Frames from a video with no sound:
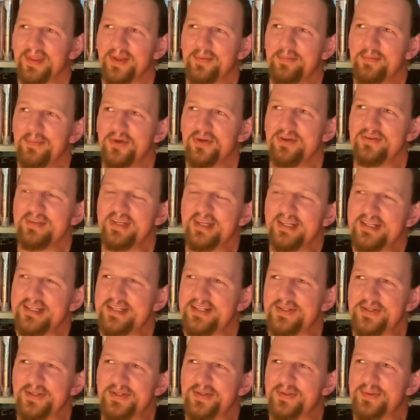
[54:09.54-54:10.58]
moved
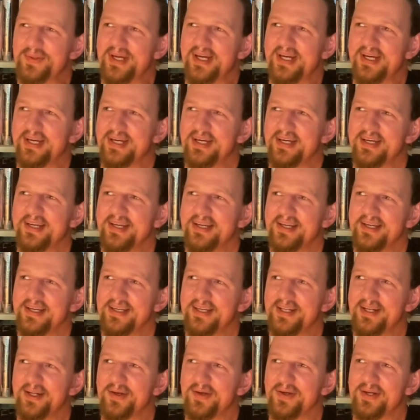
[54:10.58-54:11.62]
into,
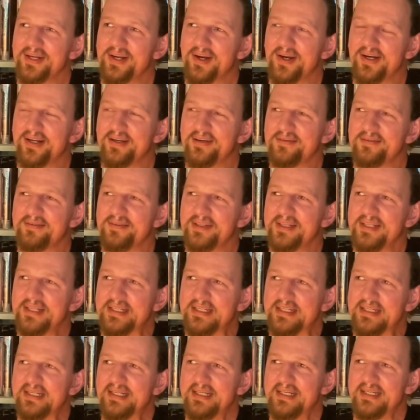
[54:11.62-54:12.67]
a kind of
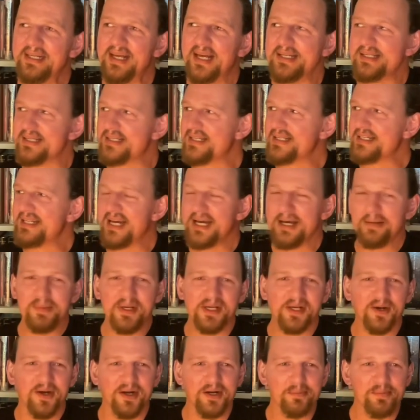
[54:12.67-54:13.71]
Gaza
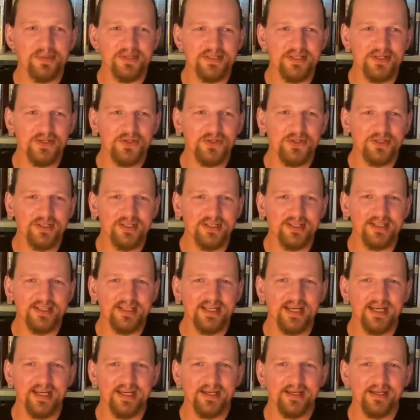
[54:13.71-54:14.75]
Tatami kind of position and
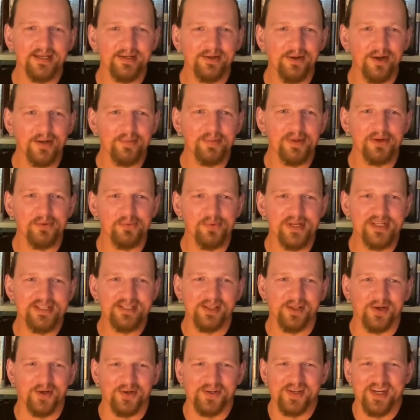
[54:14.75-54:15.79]
got him in a wrist
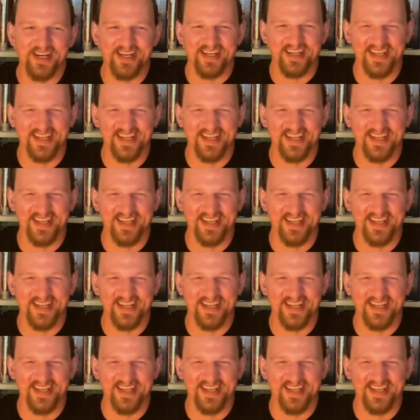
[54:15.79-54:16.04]
lock.